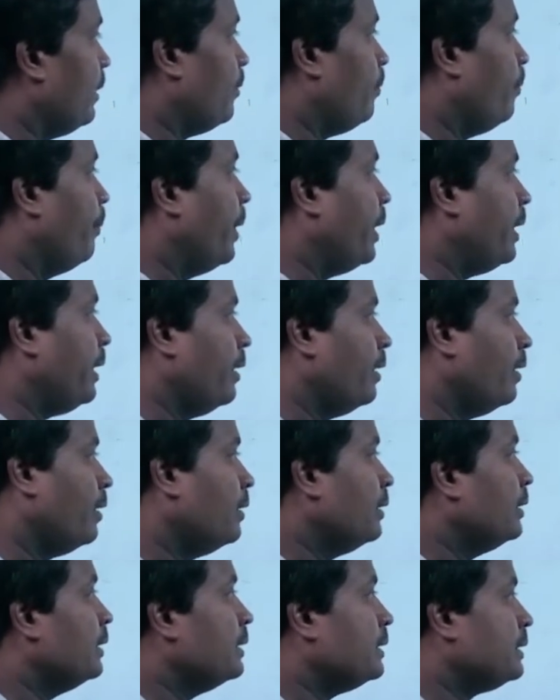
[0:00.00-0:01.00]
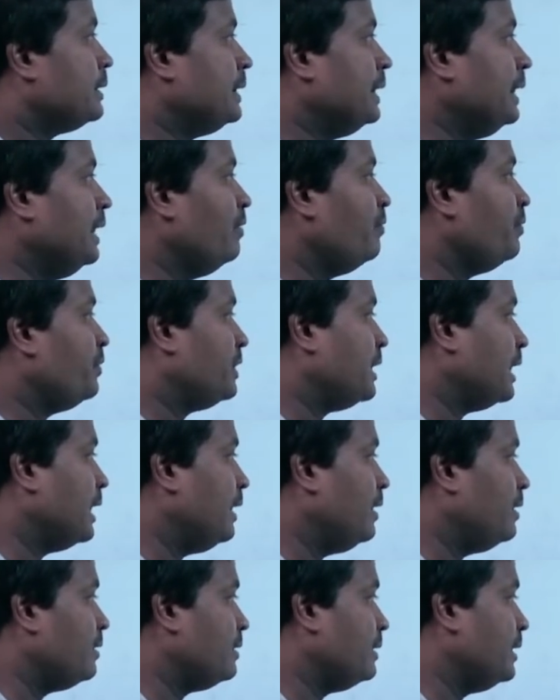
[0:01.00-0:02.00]
But sieve
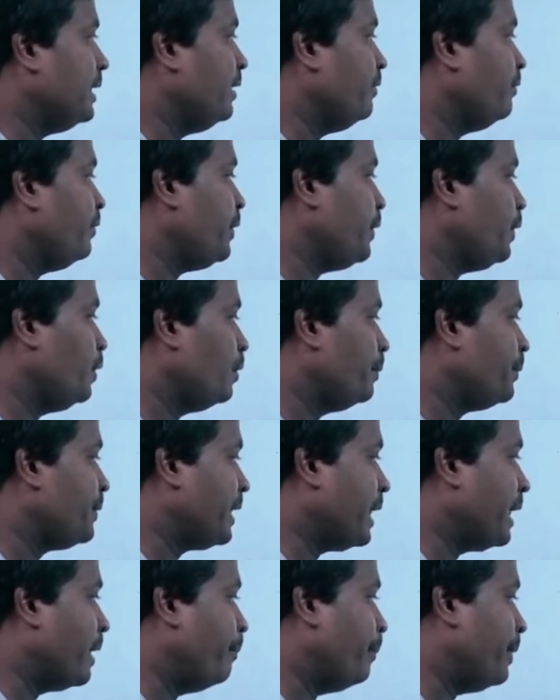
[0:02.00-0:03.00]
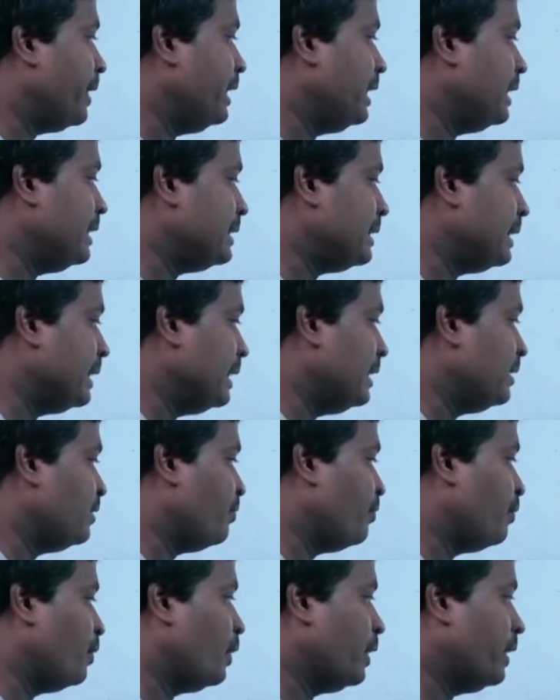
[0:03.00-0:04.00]
cells, sieve tubes, companion cells,
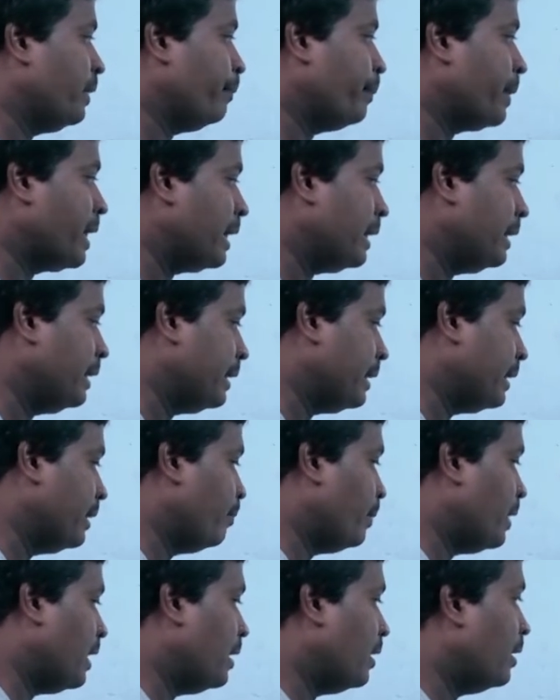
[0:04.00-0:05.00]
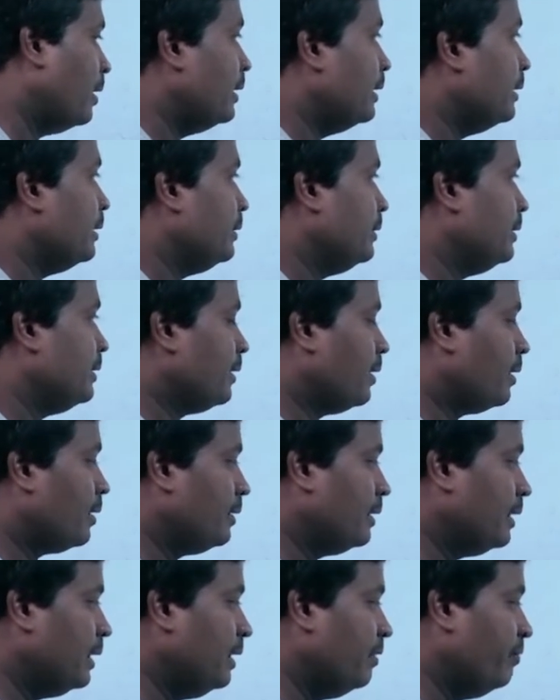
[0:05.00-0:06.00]
phloem parenchyma, these are
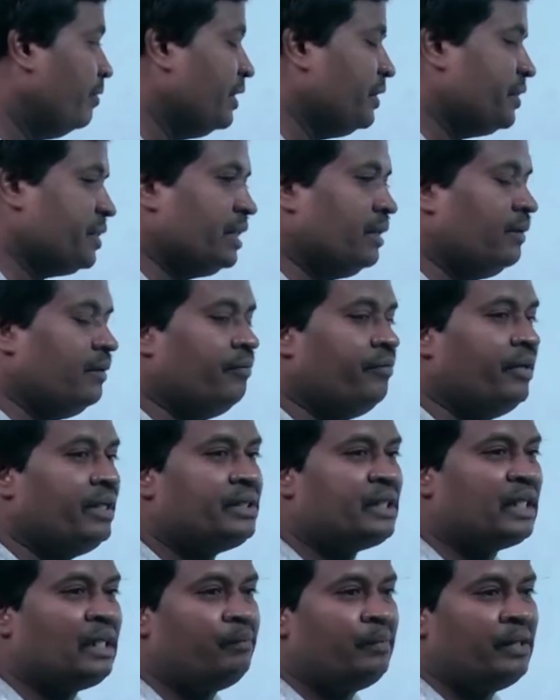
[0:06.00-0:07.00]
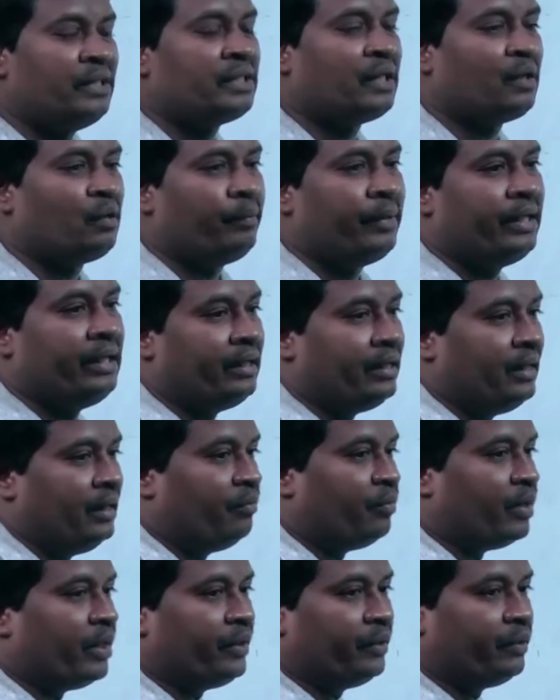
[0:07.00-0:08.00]
the living cell. Living cell means automatically
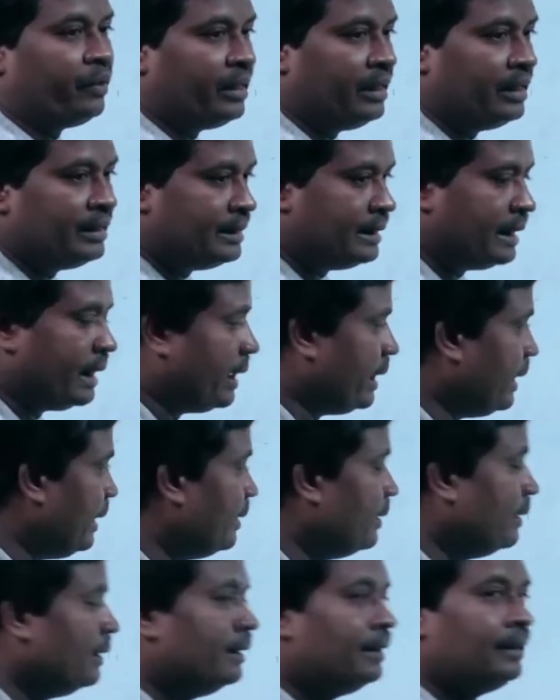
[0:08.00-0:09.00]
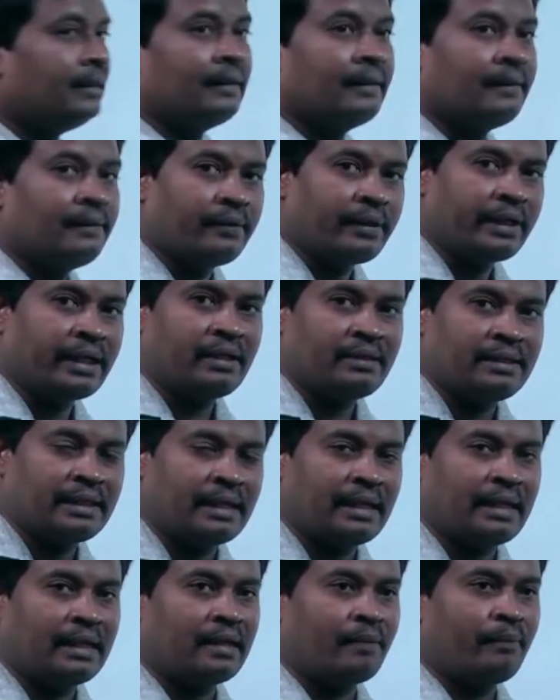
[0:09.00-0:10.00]
what you understand? Okay, they
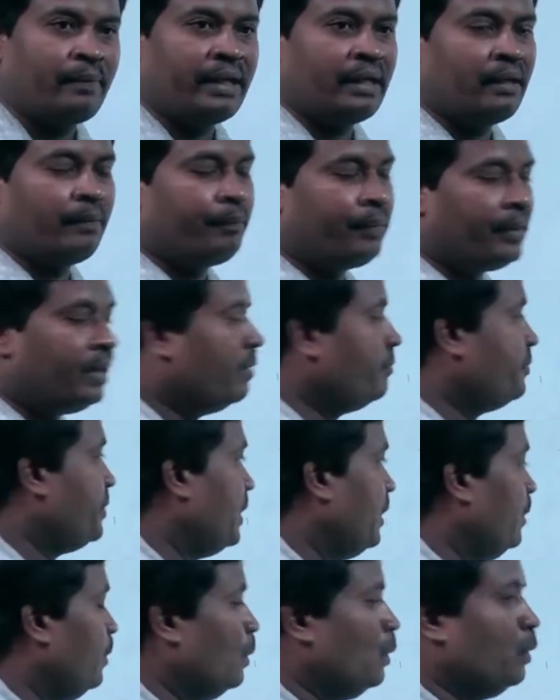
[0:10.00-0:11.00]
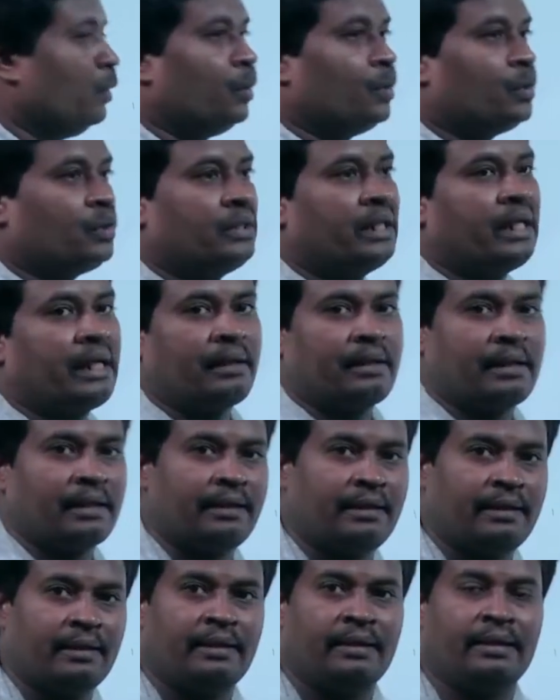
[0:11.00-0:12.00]
are made up of cellulose, they are
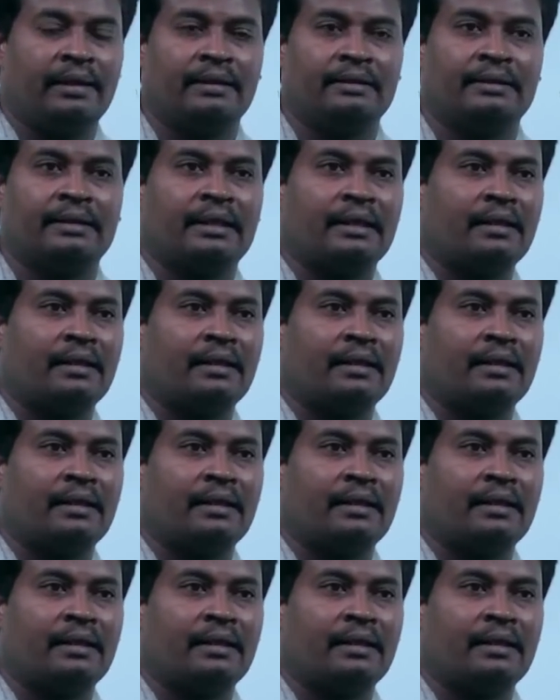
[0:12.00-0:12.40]
containing